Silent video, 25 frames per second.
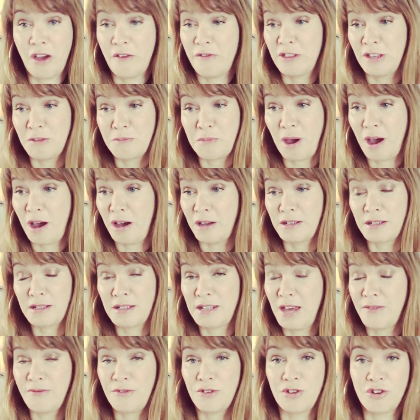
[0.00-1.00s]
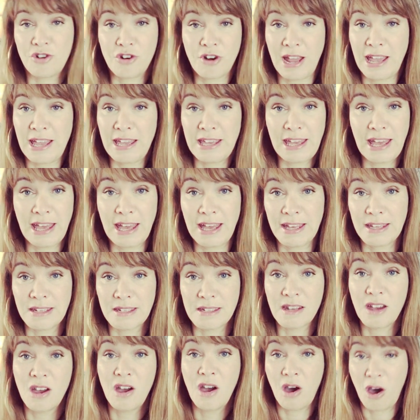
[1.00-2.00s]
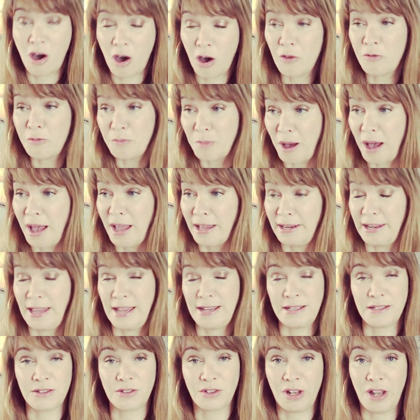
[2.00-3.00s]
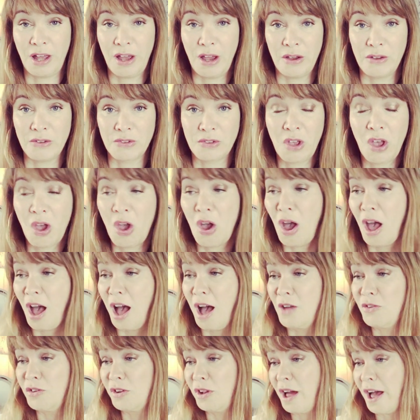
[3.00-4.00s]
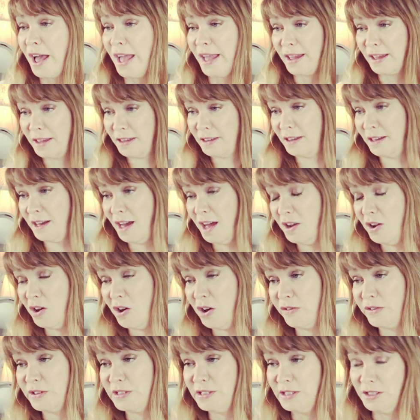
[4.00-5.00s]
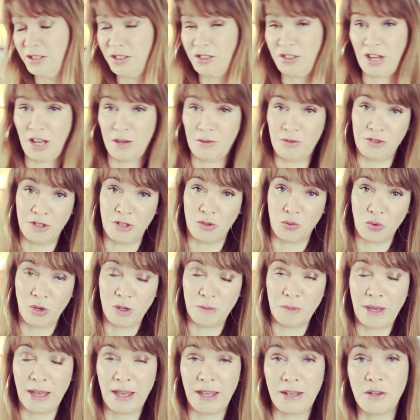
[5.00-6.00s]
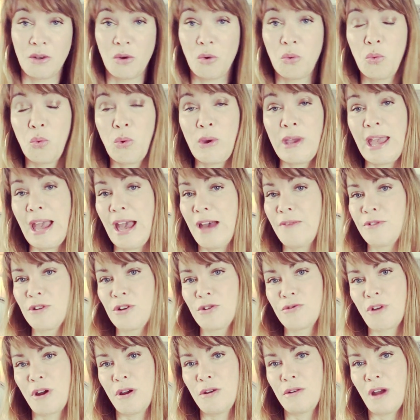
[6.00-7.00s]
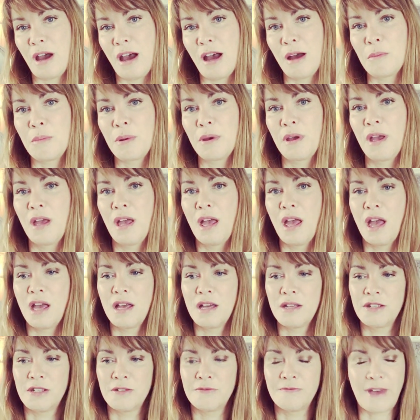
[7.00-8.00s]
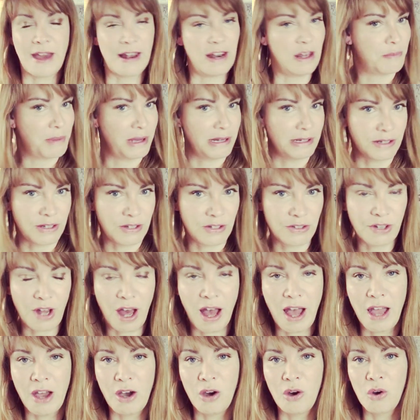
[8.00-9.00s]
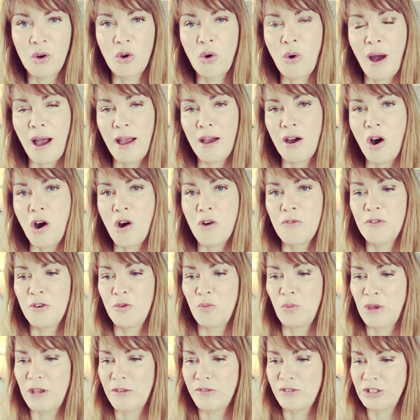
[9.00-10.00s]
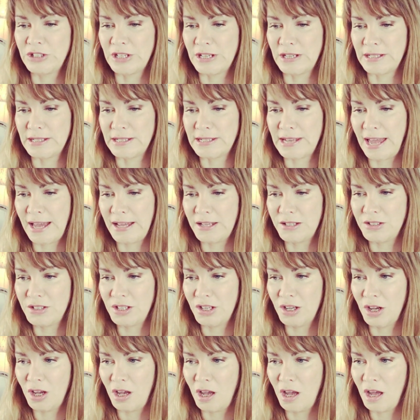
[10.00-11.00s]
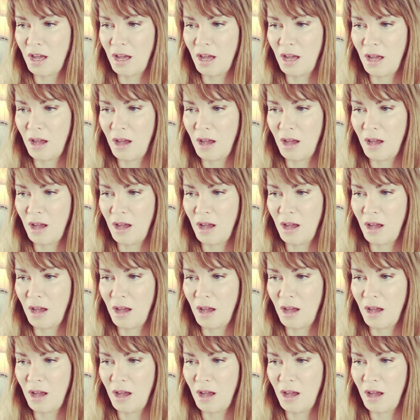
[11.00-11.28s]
over the past 7 or 8 years of buying ladies' clothes, unlike a lot of cisgendered women, we haven't grown up developing a style. Quite often we've just had to